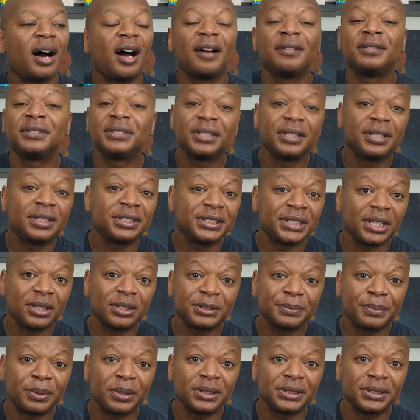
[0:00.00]
Obviously the
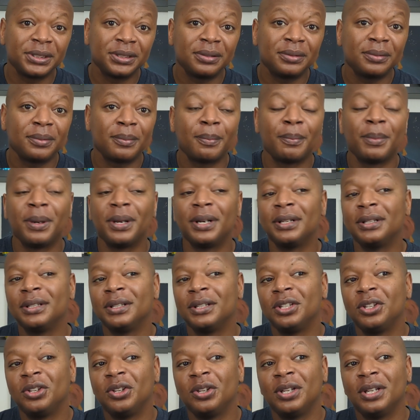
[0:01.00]
salesperson, but
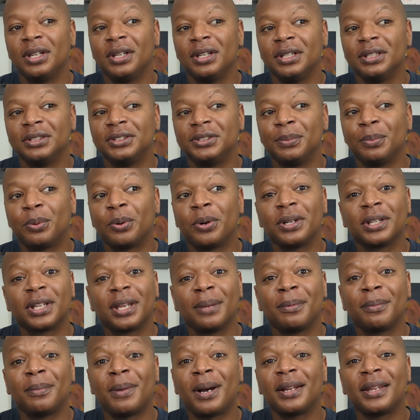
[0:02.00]
it's important to
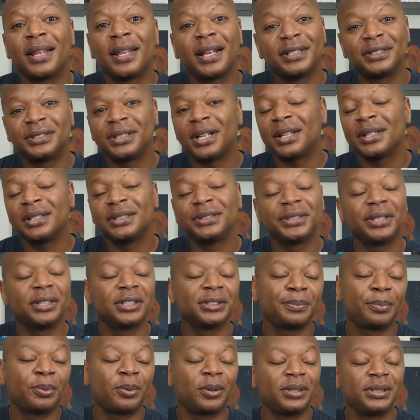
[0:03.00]
keep in mind that it's not the
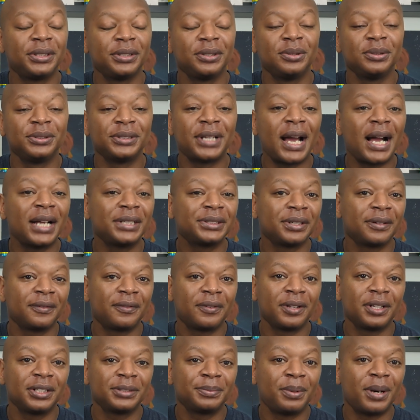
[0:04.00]
salesperson who's asking
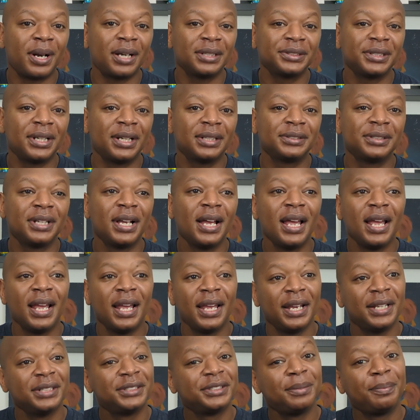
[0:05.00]
for this process.
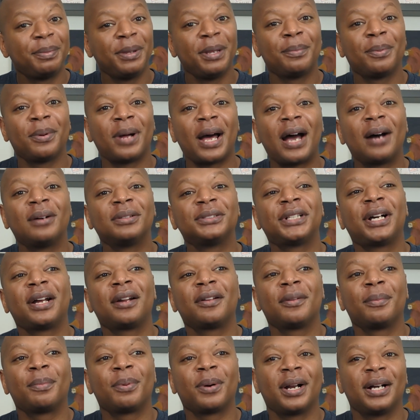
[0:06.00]
It's the people outside
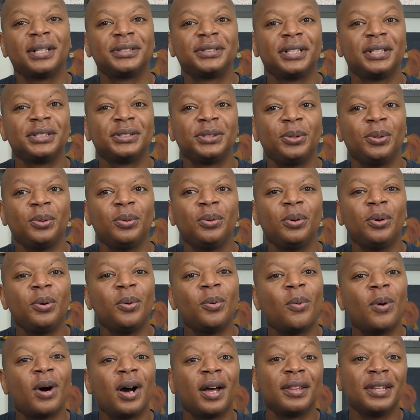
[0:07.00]
of the process who
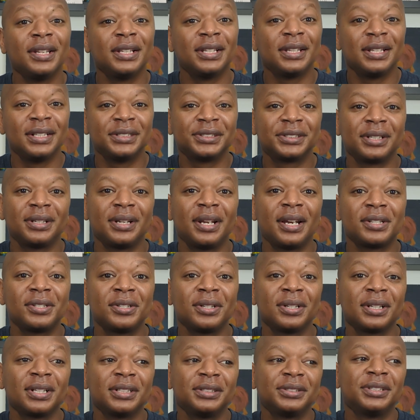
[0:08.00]
want this
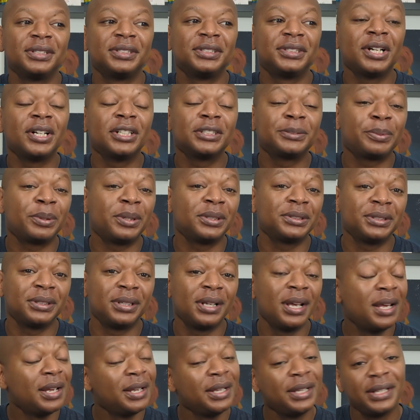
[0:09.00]
connection, because the
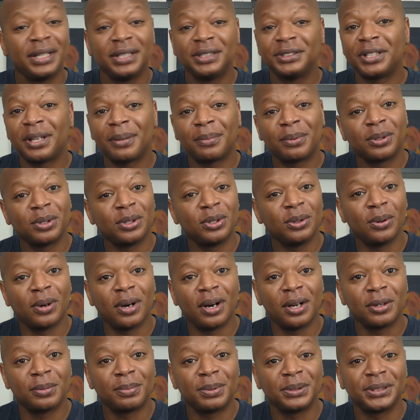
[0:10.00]
salesperson is able to do
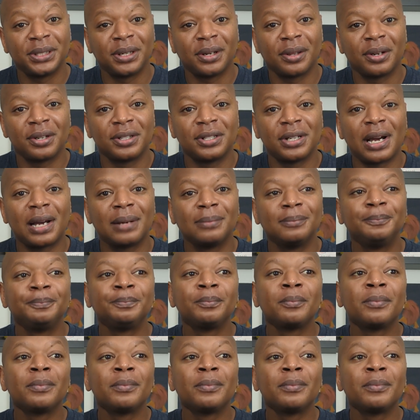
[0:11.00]
100% of their job.